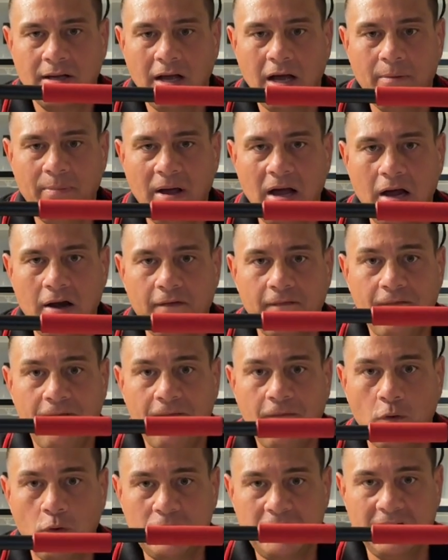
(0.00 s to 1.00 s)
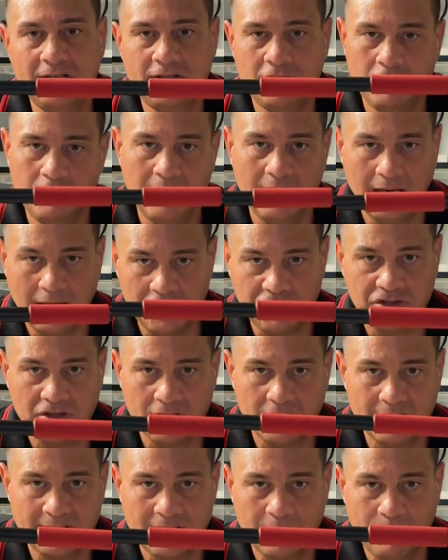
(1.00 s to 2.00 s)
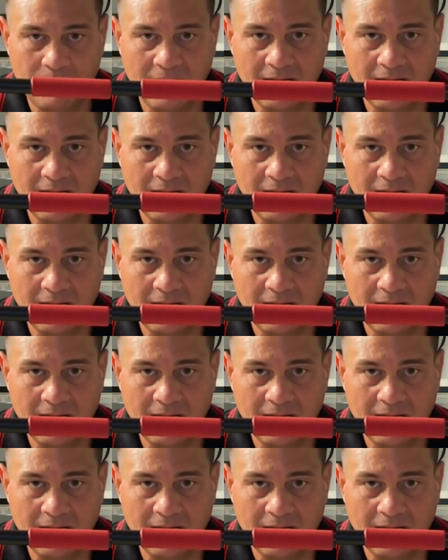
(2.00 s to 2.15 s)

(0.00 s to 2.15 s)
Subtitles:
about 42 inches to be